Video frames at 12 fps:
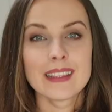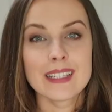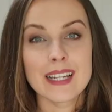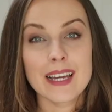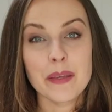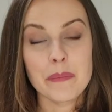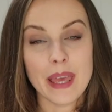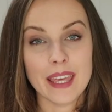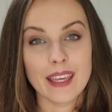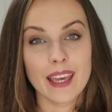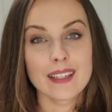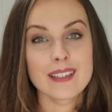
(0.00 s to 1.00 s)
Did I
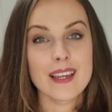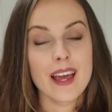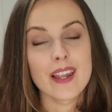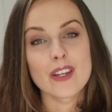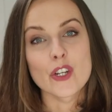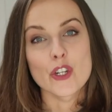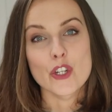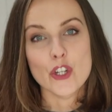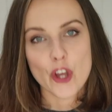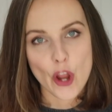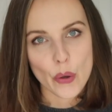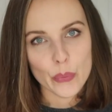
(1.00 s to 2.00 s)
make it?
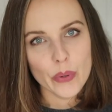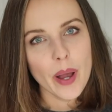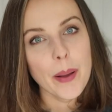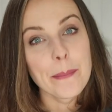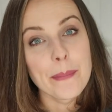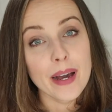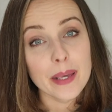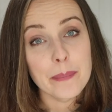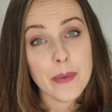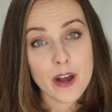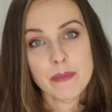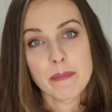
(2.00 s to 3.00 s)
No, my
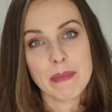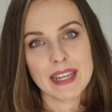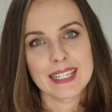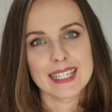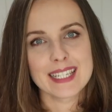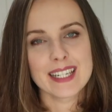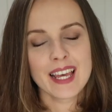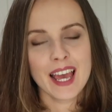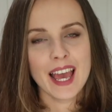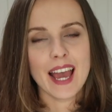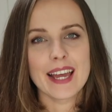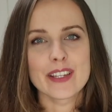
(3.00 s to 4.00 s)
mom made it,
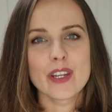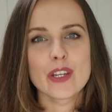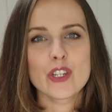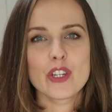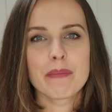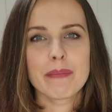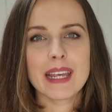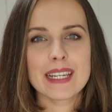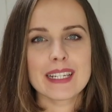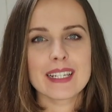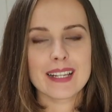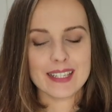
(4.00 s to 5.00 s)
and she
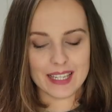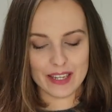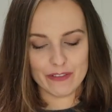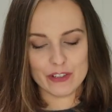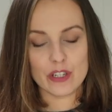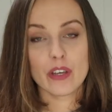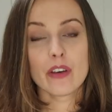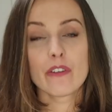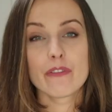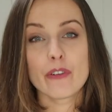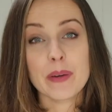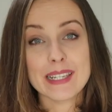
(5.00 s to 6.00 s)
made it as a gift
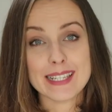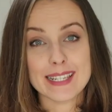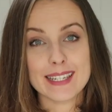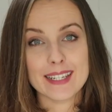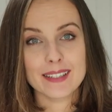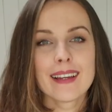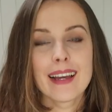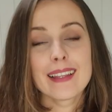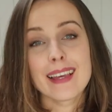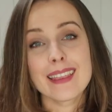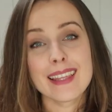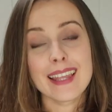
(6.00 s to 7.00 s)
for my sister.
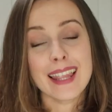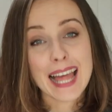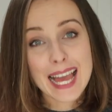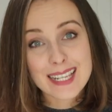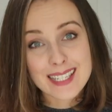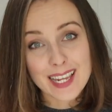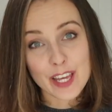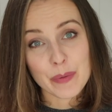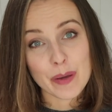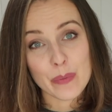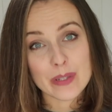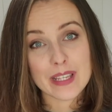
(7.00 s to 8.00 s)
And I think last time
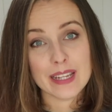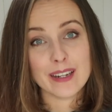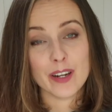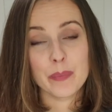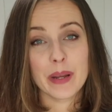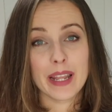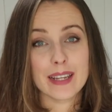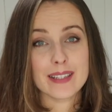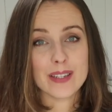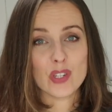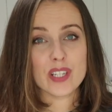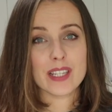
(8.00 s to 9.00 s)
I was at her
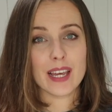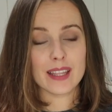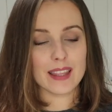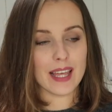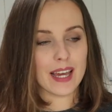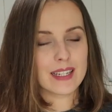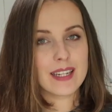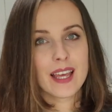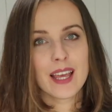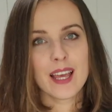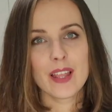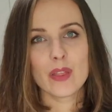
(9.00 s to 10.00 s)
place, she said that
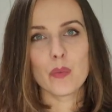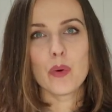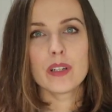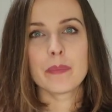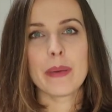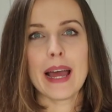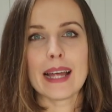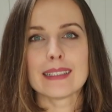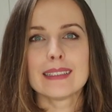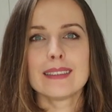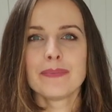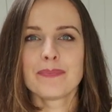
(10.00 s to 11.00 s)
the one
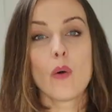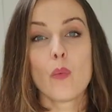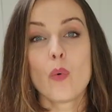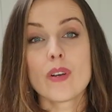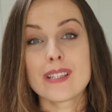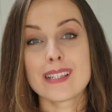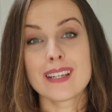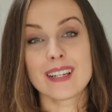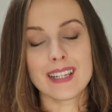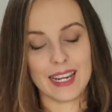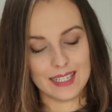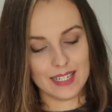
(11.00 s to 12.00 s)
panel wasn't
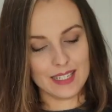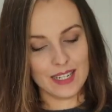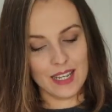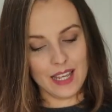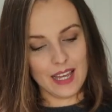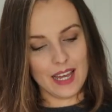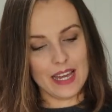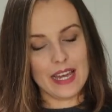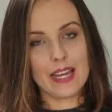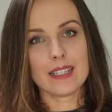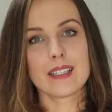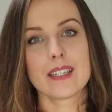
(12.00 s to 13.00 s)
connected
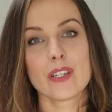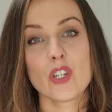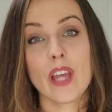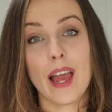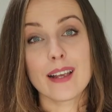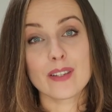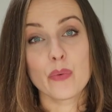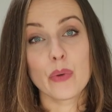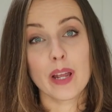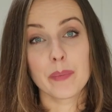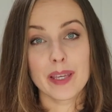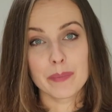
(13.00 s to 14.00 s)
and she asked, would
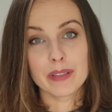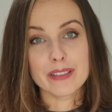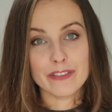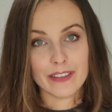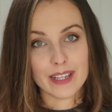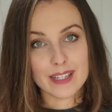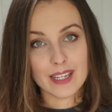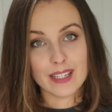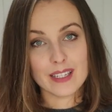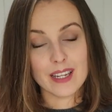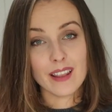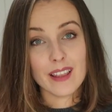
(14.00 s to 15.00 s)
I be able to fix
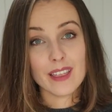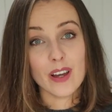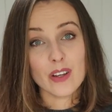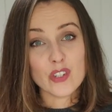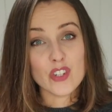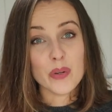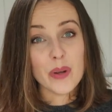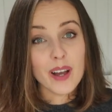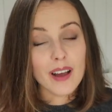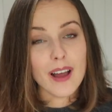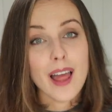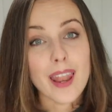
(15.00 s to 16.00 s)
it? And I thought, you know
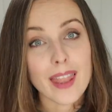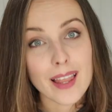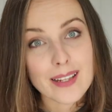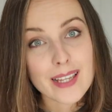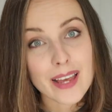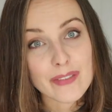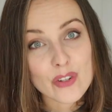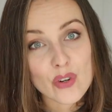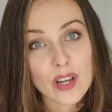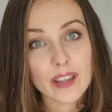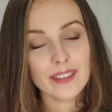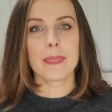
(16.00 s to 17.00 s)
what, let's have a
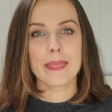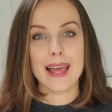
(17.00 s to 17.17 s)
try.